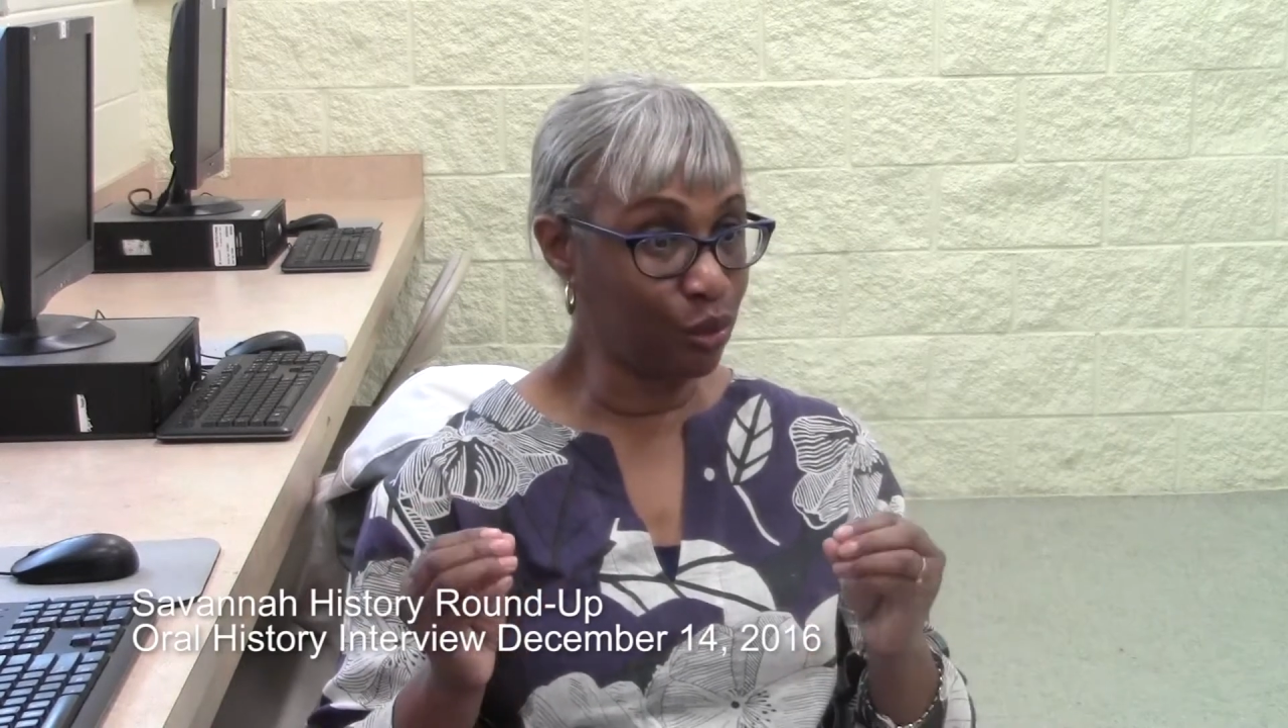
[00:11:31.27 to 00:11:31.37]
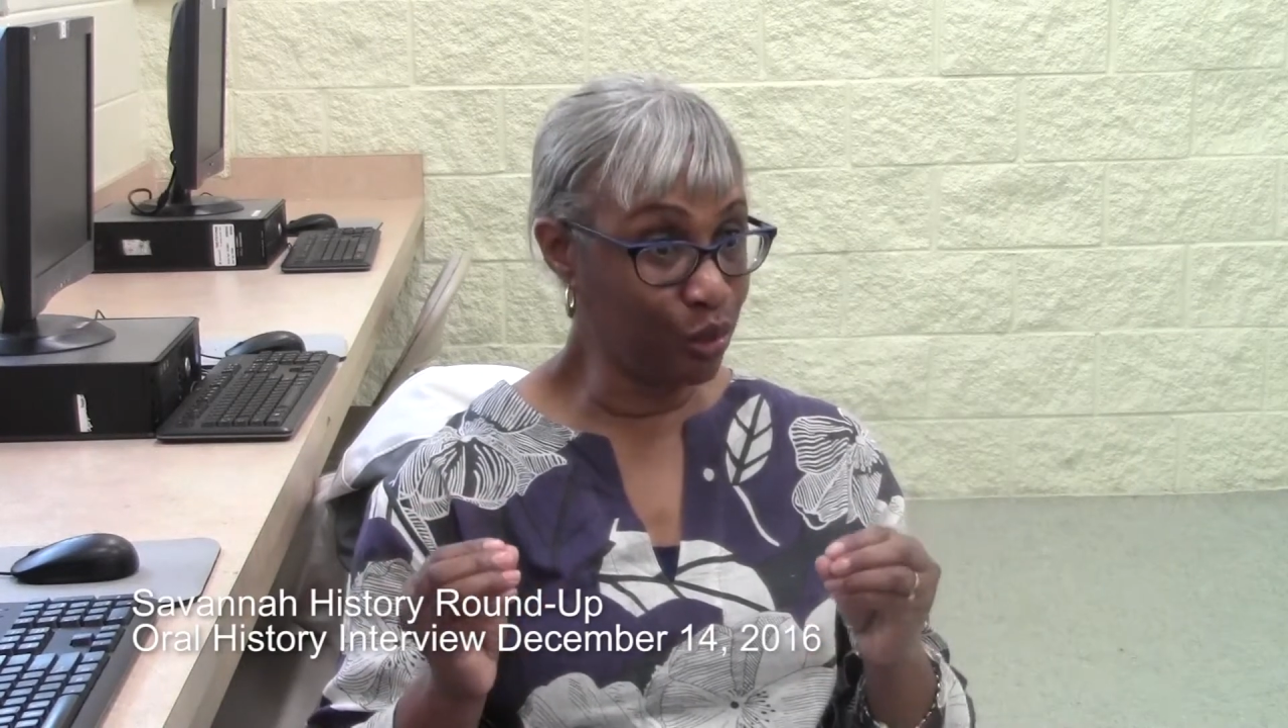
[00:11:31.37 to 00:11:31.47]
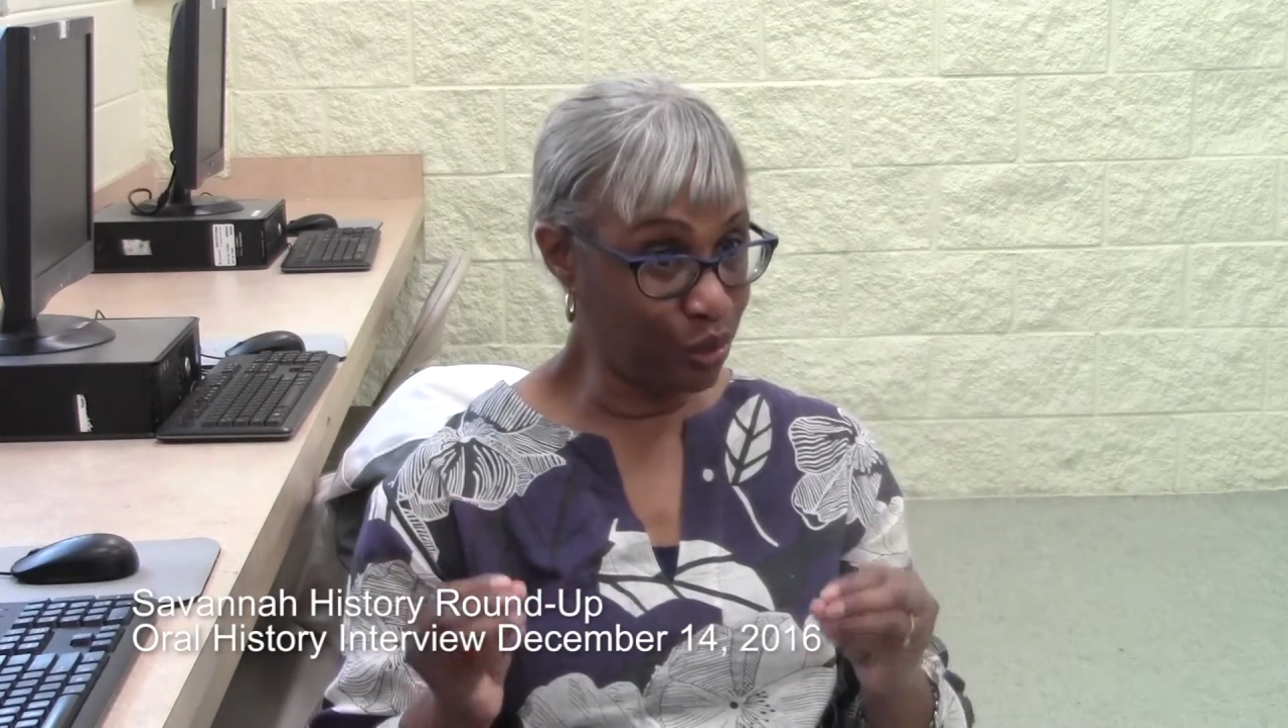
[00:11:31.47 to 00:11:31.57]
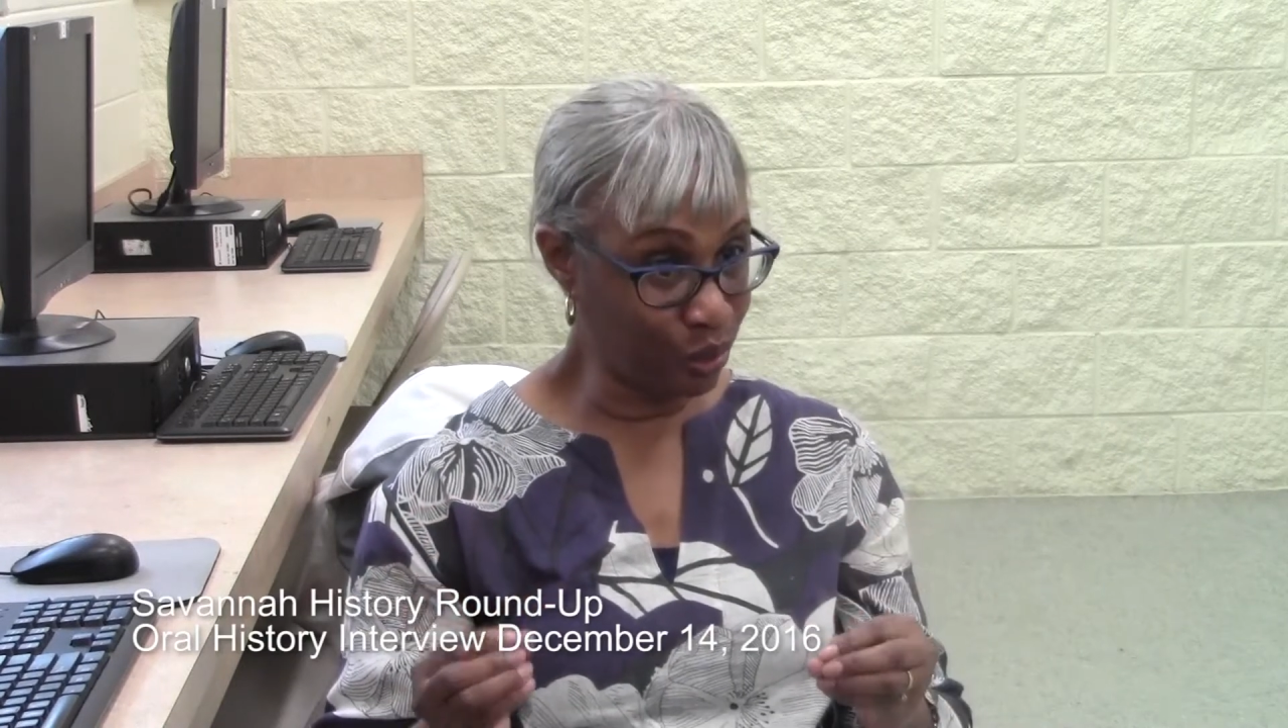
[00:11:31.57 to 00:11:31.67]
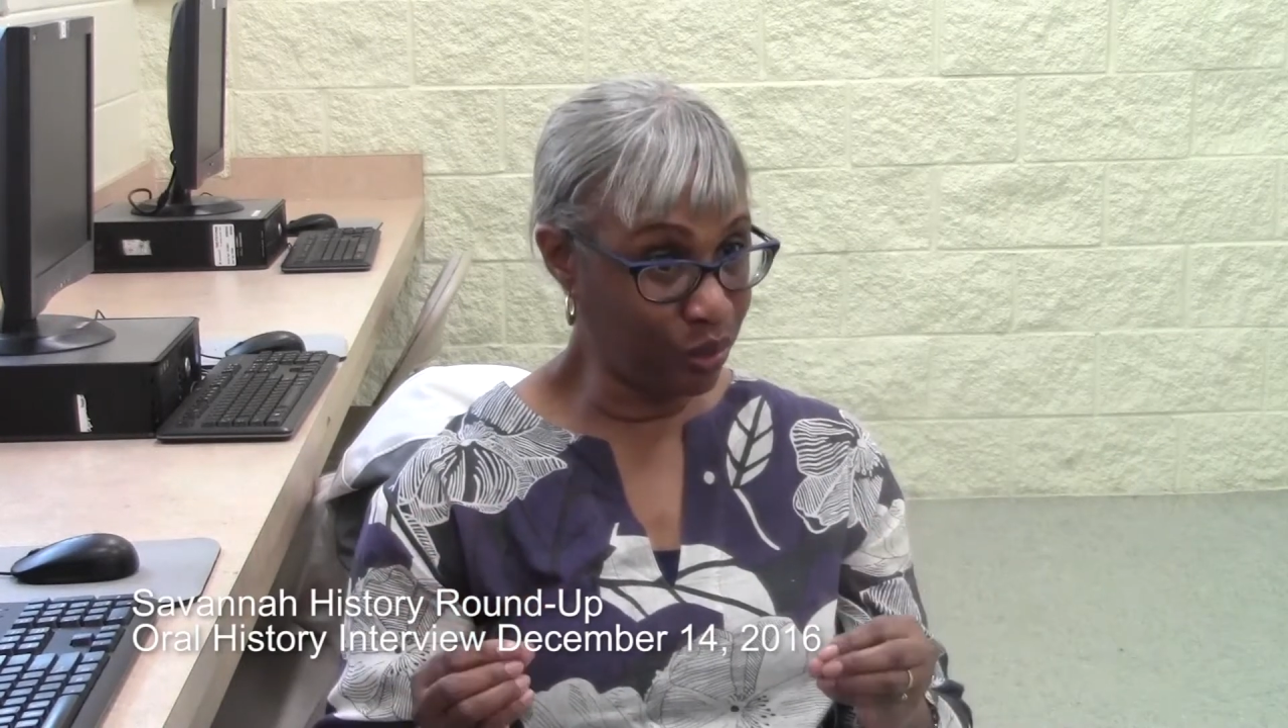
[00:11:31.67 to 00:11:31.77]

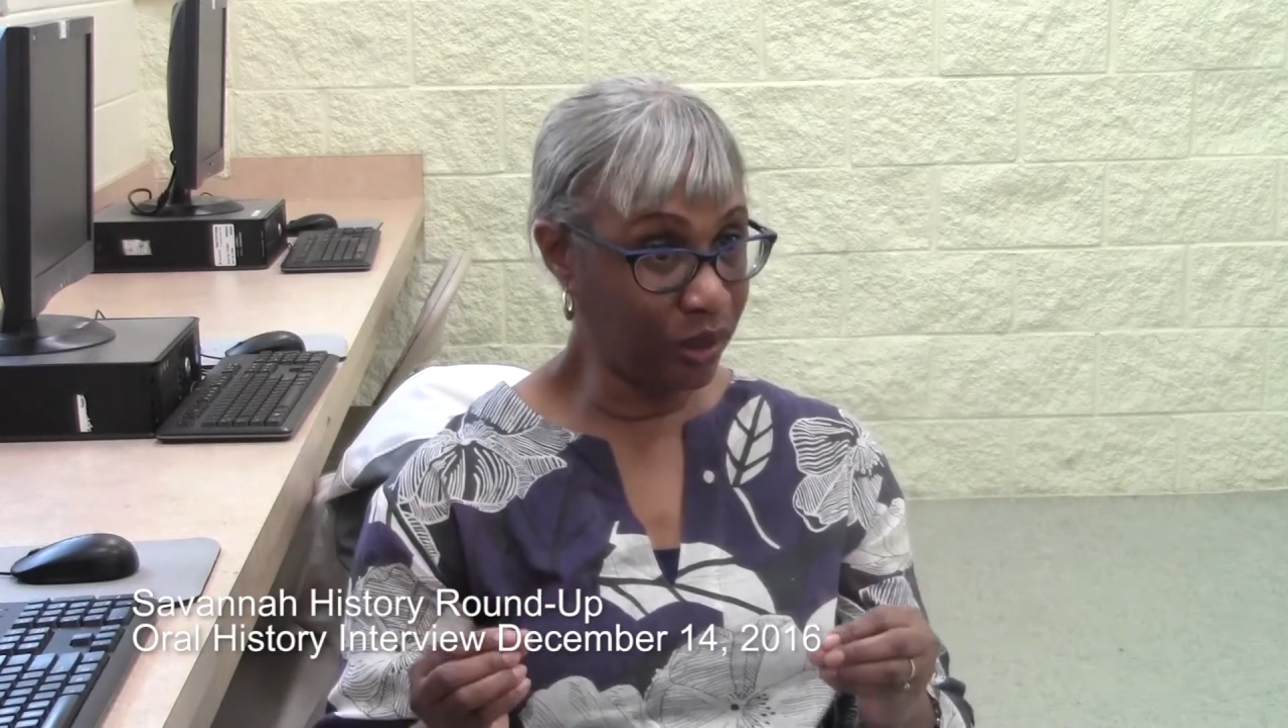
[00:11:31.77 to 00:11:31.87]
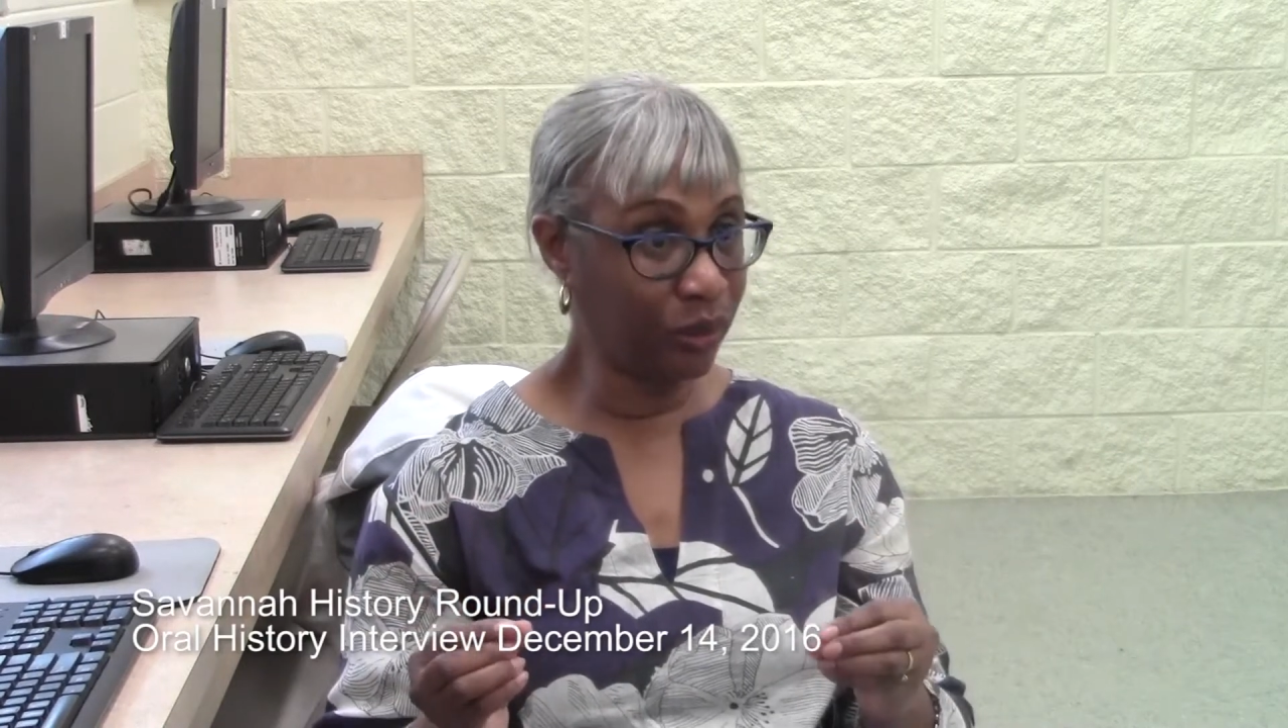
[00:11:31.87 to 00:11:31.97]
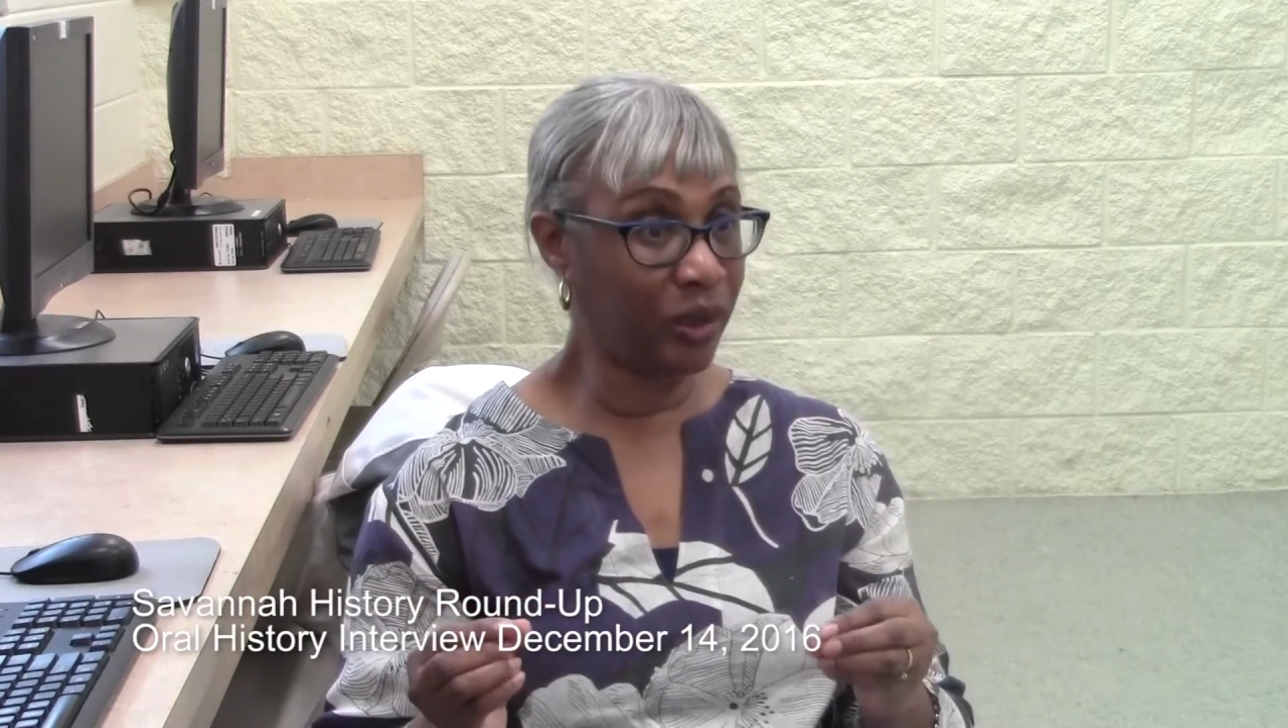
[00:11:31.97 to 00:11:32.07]
were doing